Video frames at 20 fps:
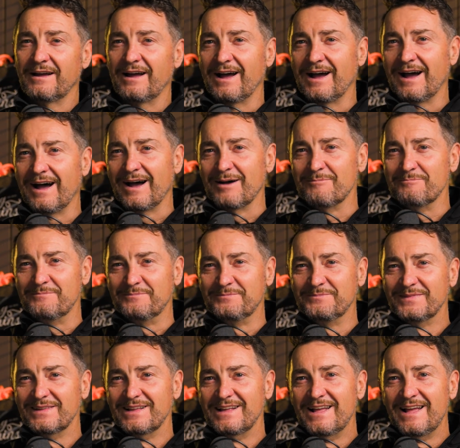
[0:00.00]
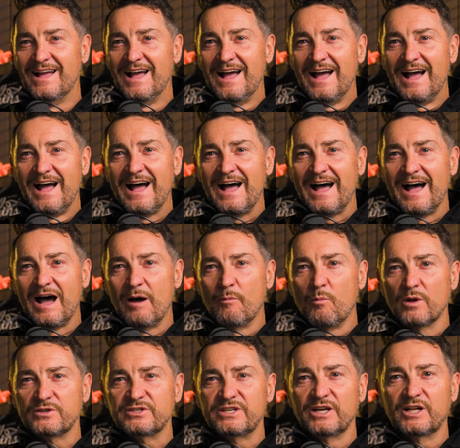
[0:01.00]

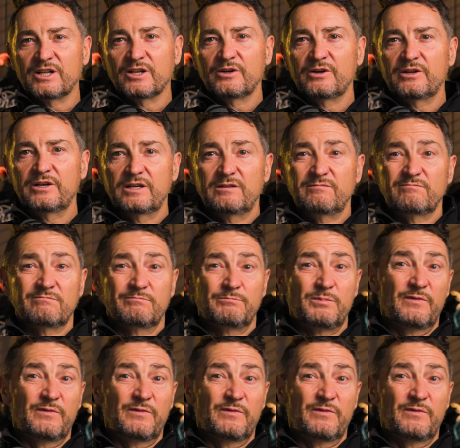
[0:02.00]
What's included?